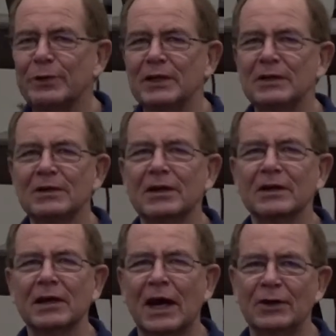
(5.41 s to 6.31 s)
we look
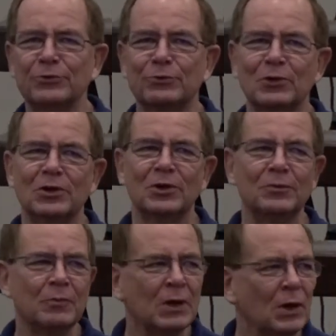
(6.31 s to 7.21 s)
at God's
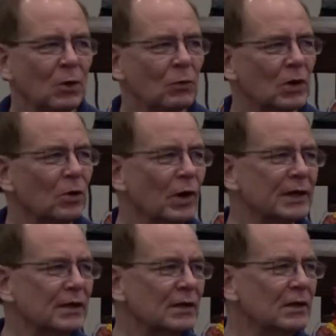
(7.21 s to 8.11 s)
Word, we're
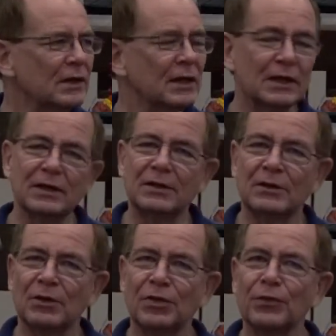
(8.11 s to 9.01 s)
going to look at
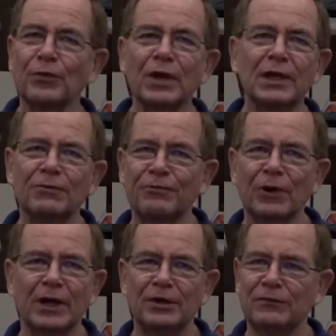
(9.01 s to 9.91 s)
three
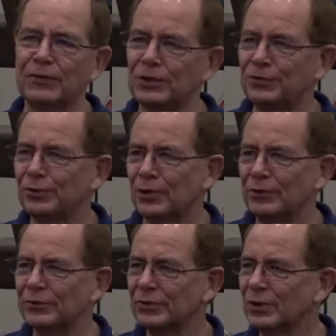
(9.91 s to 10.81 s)
different
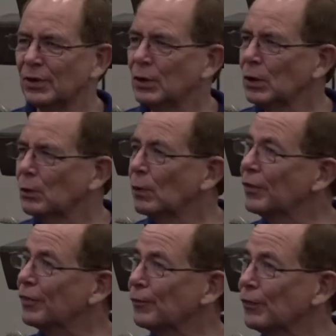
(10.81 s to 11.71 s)
individuals
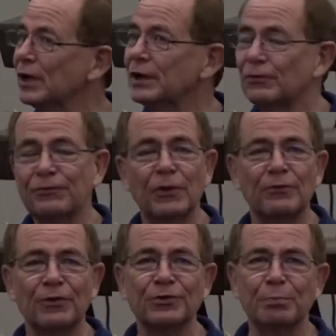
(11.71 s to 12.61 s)
with three different
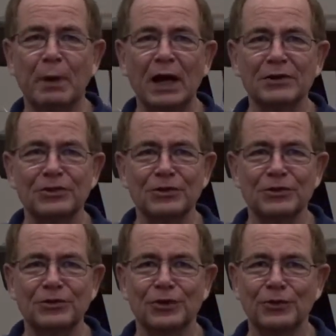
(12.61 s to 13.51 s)

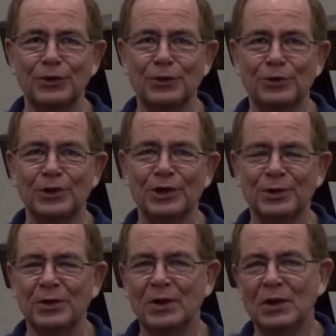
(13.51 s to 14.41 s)
responses to the Lord.
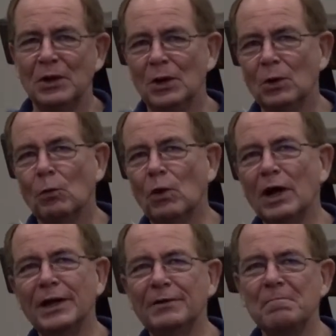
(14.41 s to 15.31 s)

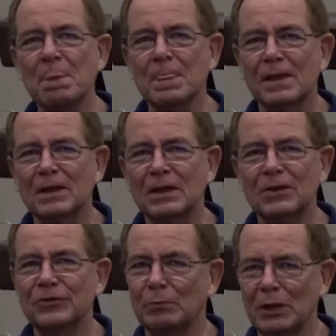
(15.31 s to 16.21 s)
One
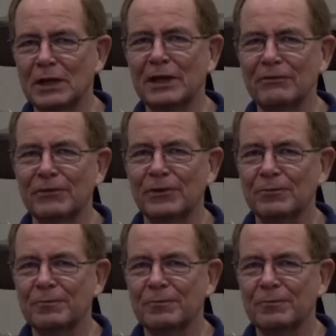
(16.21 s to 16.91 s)
is a believer